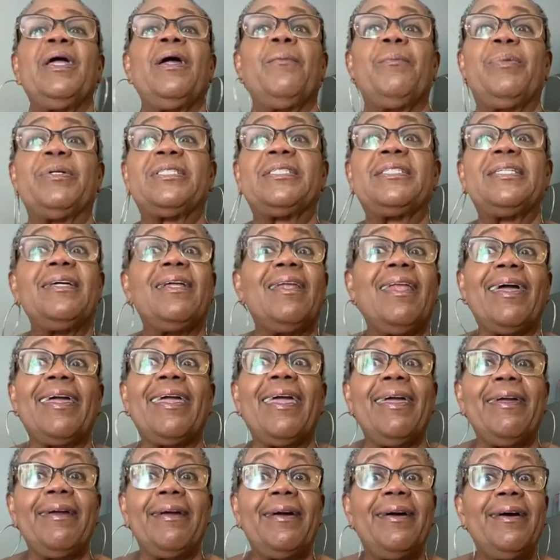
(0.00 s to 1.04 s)
But still, I
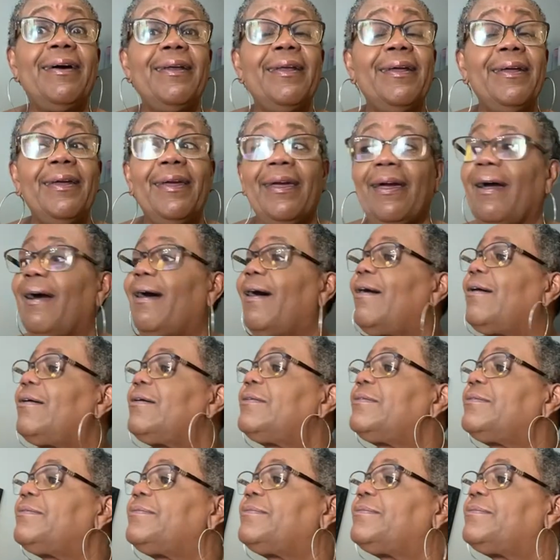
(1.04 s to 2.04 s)
can't cut it, y'all.